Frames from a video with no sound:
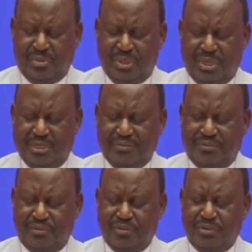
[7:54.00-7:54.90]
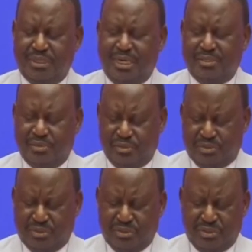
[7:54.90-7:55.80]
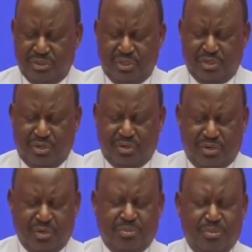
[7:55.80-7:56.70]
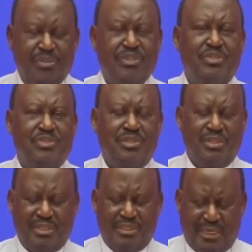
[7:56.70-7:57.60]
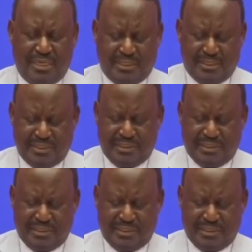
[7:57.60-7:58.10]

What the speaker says: We asked for no titles or positions in return.